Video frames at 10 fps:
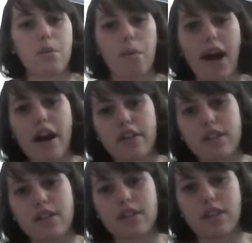wow,
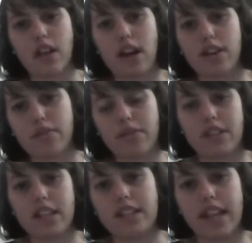this is a lot of
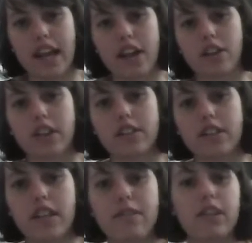detail, because
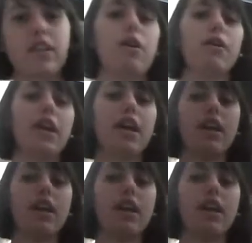even though